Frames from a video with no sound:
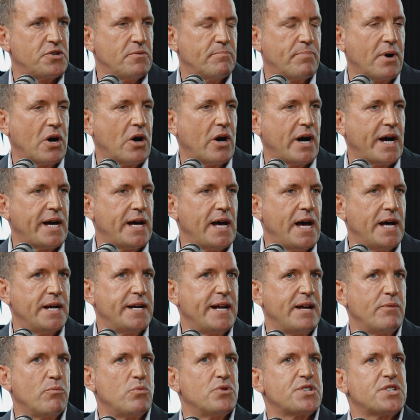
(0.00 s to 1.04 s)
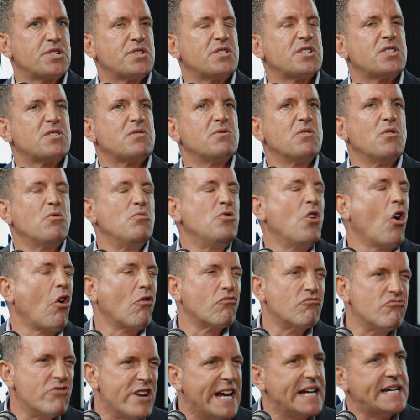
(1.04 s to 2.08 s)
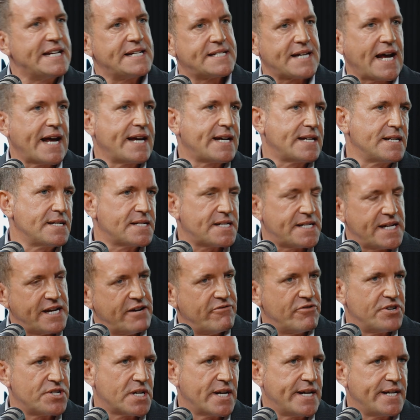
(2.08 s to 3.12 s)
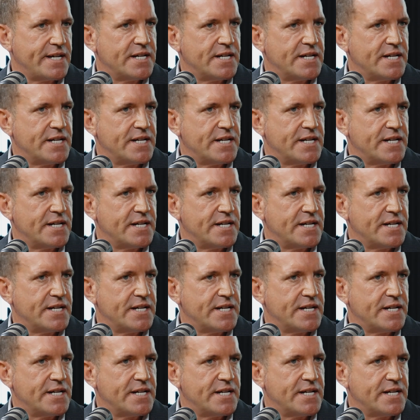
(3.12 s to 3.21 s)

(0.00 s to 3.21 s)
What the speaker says: Dubai, and it was not really taken seriously.